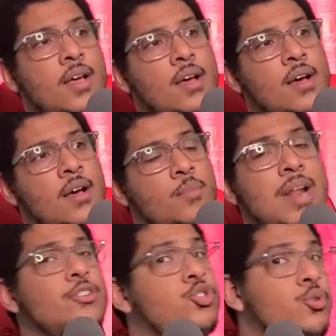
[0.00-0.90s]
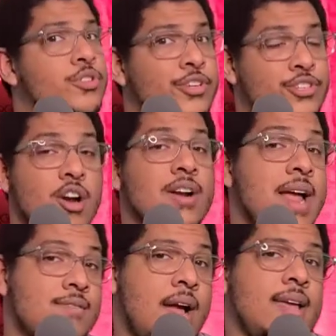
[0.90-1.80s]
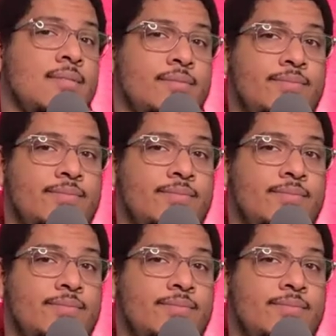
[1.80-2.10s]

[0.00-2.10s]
Uh, but I'll do the Dark Knight ride.